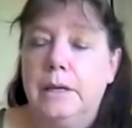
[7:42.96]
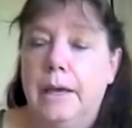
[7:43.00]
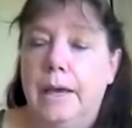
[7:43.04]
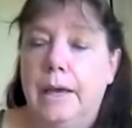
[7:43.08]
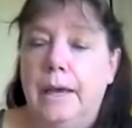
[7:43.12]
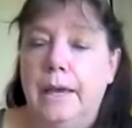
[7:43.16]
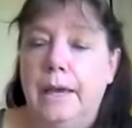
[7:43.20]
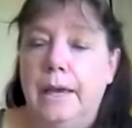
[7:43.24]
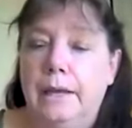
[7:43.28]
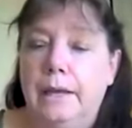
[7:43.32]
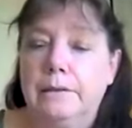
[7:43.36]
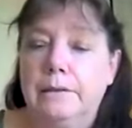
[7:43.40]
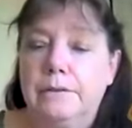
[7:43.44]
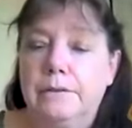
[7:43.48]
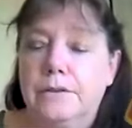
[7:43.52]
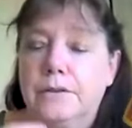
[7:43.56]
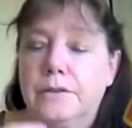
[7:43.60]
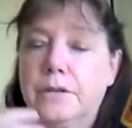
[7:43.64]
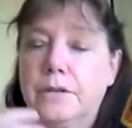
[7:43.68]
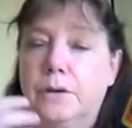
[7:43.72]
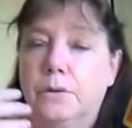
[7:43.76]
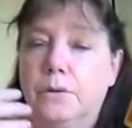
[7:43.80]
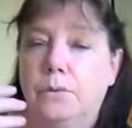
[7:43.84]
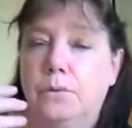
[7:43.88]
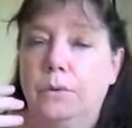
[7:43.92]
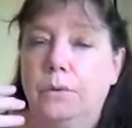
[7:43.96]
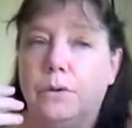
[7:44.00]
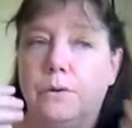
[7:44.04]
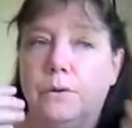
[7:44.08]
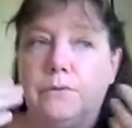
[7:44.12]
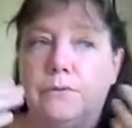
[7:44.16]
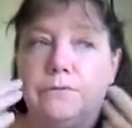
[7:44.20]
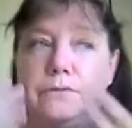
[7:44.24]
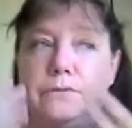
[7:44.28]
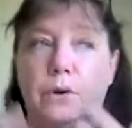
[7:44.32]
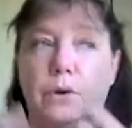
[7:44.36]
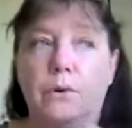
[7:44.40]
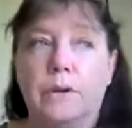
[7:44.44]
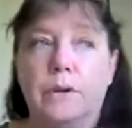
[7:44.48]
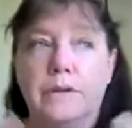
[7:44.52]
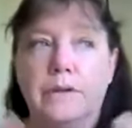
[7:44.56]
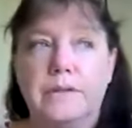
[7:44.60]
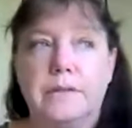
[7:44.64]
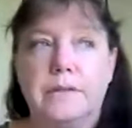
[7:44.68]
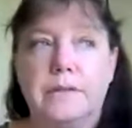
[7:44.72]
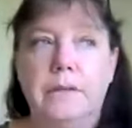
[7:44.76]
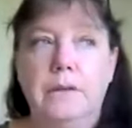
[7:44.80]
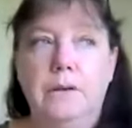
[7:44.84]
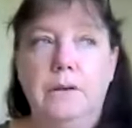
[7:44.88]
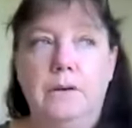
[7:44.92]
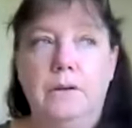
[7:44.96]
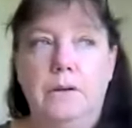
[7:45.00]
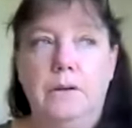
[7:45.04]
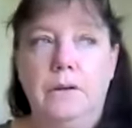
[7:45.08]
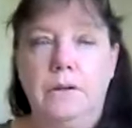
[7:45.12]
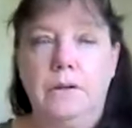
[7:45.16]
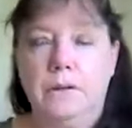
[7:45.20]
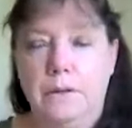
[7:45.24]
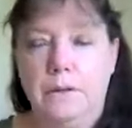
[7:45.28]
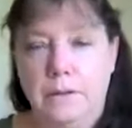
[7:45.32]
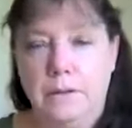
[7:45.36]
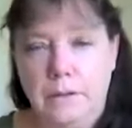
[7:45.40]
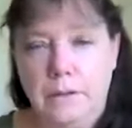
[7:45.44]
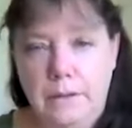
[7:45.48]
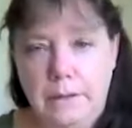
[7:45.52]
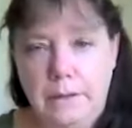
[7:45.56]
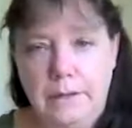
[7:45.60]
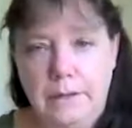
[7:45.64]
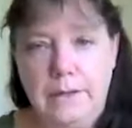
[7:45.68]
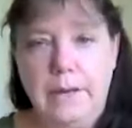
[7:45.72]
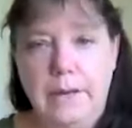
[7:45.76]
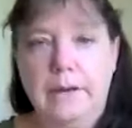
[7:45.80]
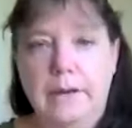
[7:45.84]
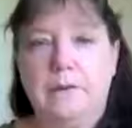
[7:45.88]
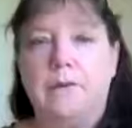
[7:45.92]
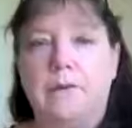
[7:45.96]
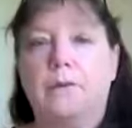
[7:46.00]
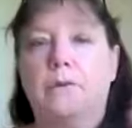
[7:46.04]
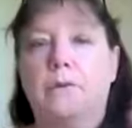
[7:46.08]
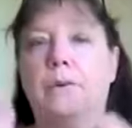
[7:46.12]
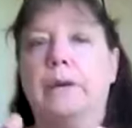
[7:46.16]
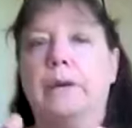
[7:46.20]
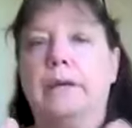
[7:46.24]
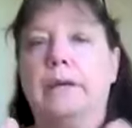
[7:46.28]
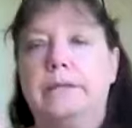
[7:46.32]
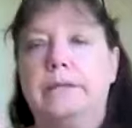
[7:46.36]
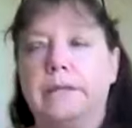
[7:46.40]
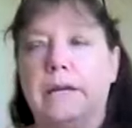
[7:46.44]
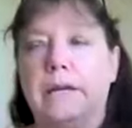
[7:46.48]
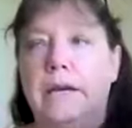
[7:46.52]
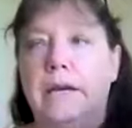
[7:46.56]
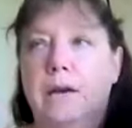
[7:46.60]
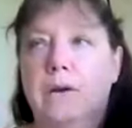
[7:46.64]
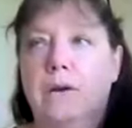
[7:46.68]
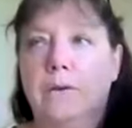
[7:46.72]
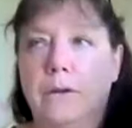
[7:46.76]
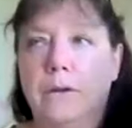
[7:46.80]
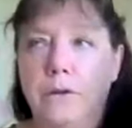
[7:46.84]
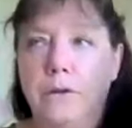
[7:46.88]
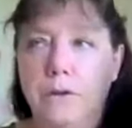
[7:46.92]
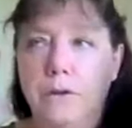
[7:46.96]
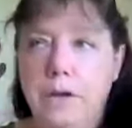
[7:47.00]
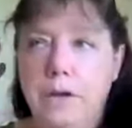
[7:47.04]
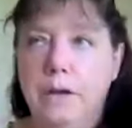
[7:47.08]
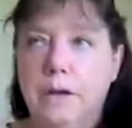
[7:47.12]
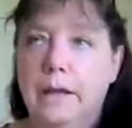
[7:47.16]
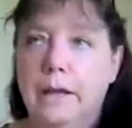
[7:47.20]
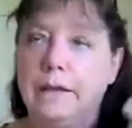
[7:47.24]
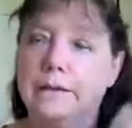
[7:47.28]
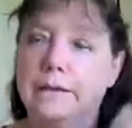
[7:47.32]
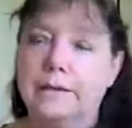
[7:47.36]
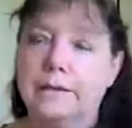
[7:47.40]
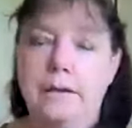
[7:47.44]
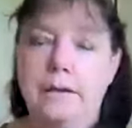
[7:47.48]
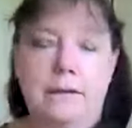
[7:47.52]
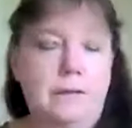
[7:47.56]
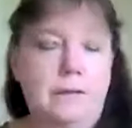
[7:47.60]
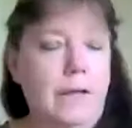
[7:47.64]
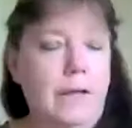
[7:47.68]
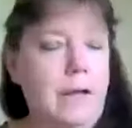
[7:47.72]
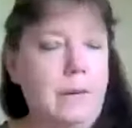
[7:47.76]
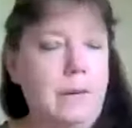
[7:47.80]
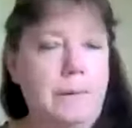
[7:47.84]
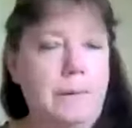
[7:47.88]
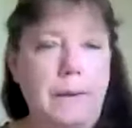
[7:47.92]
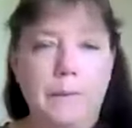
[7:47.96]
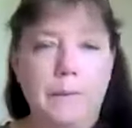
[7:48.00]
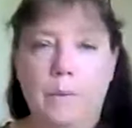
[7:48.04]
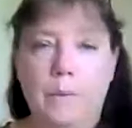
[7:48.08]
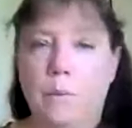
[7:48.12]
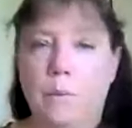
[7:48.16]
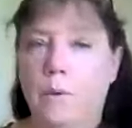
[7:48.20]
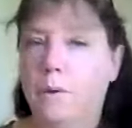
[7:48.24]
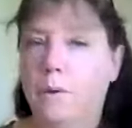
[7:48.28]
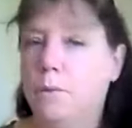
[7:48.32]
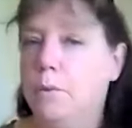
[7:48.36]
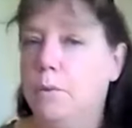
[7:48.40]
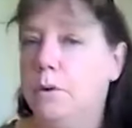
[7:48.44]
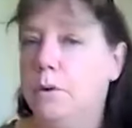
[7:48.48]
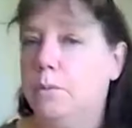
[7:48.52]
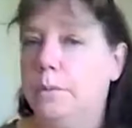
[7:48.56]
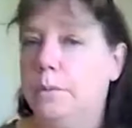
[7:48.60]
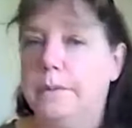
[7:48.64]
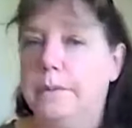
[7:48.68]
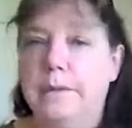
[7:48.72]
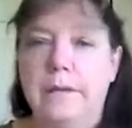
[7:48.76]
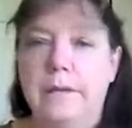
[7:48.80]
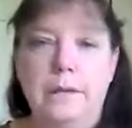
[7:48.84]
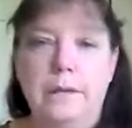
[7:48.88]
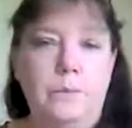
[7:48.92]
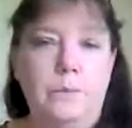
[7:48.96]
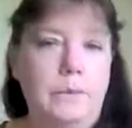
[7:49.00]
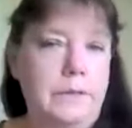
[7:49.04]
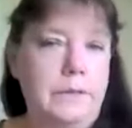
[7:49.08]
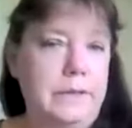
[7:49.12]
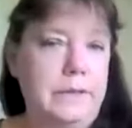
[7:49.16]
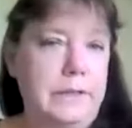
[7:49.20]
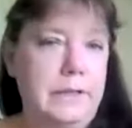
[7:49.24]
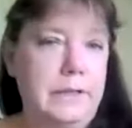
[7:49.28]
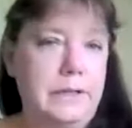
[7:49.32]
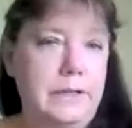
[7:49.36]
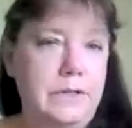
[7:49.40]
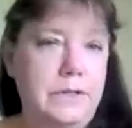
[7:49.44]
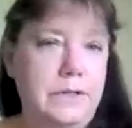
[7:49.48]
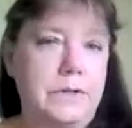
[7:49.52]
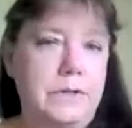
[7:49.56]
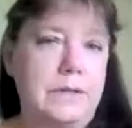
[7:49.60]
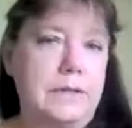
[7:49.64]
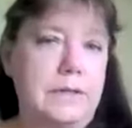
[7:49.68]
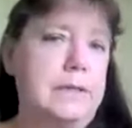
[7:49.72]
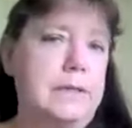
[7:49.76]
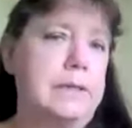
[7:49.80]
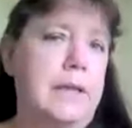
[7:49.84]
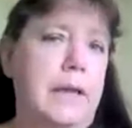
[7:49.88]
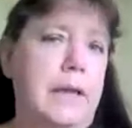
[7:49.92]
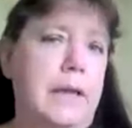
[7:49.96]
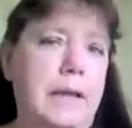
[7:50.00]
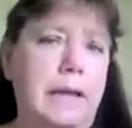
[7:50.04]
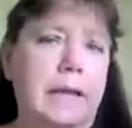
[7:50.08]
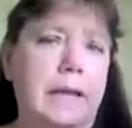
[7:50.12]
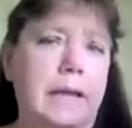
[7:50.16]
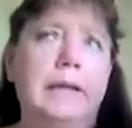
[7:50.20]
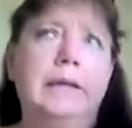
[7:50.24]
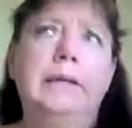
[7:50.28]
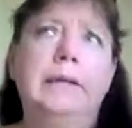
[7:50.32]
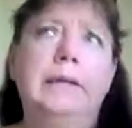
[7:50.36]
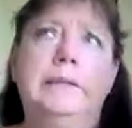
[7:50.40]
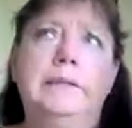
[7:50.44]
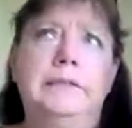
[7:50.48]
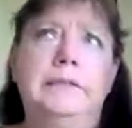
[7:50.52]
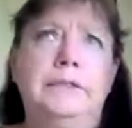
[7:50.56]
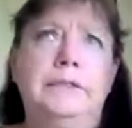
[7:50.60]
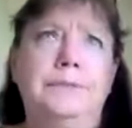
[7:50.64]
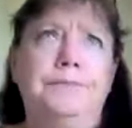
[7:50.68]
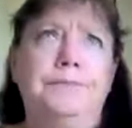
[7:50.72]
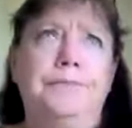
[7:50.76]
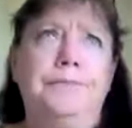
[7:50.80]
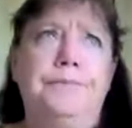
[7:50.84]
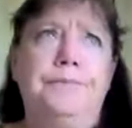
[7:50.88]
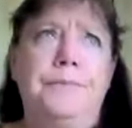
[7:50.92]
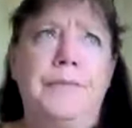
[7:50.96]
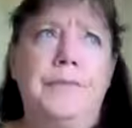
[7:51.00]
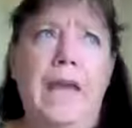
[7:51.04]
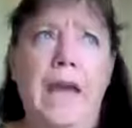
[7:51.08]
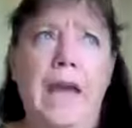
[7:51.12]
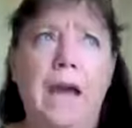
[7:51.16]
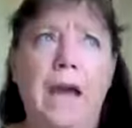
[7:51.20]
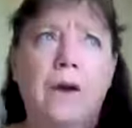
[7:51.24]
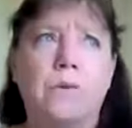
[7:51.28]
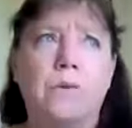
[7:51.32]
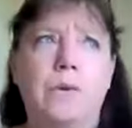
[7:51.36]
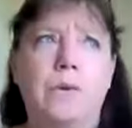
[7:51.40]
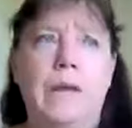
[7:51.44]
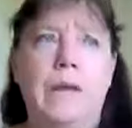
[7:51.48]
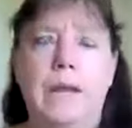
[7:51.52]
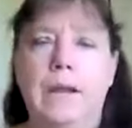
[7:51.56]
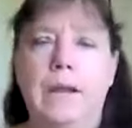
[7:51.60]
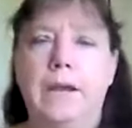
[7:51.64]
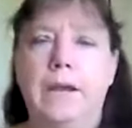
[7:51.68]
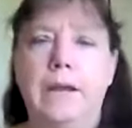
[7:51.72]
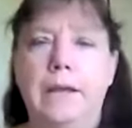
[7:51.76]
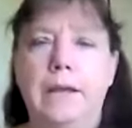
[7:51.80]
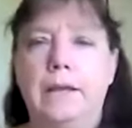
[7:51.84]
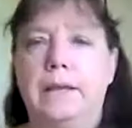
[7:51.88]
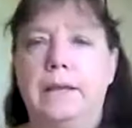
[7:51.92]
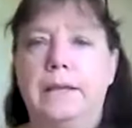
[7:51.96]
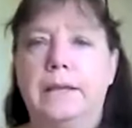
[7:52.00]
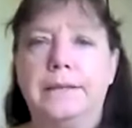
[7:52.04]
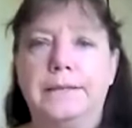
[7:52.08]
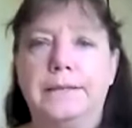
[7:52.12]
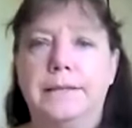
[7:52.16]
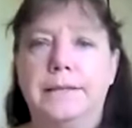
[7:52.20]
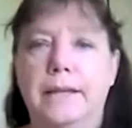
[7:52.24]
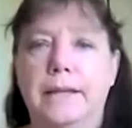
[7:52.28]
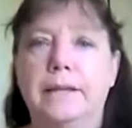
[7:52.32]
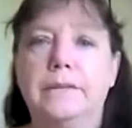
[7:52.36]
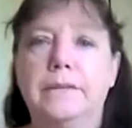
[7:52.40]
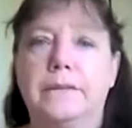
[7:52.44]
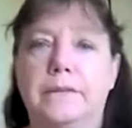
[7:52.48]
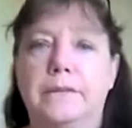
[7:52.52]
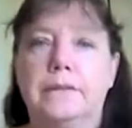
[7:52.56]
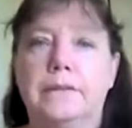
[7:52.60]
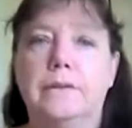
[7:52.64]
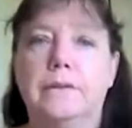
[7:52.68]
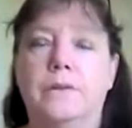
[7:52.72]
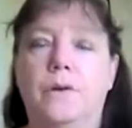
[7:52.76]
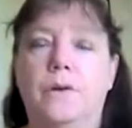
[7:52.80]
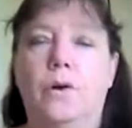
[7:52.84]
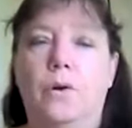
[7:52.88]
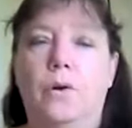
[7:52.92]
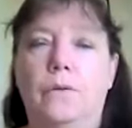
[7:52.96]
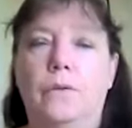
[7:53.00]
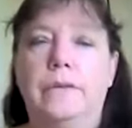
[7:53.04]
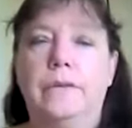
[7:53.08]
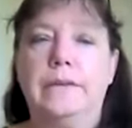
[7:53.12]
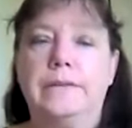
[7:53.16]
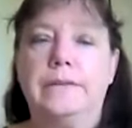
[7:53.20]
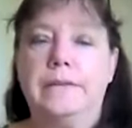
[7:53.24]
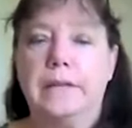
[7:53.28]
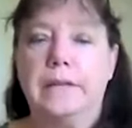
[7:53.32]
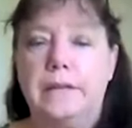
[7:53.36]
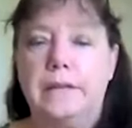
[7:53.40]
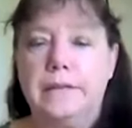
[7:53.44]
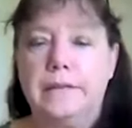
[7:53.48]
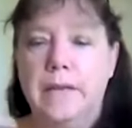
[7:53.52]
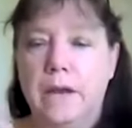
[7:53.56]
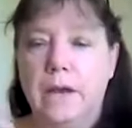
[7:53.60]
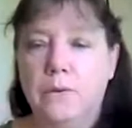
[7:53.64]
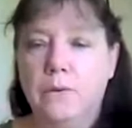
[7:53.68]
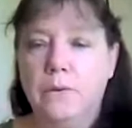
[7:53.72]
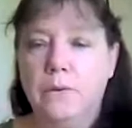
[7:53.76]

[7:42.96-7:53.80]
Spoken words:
And so you're focusing on narrowing it down, and a lot of people want to work with the angels and say, how can I condense all these things?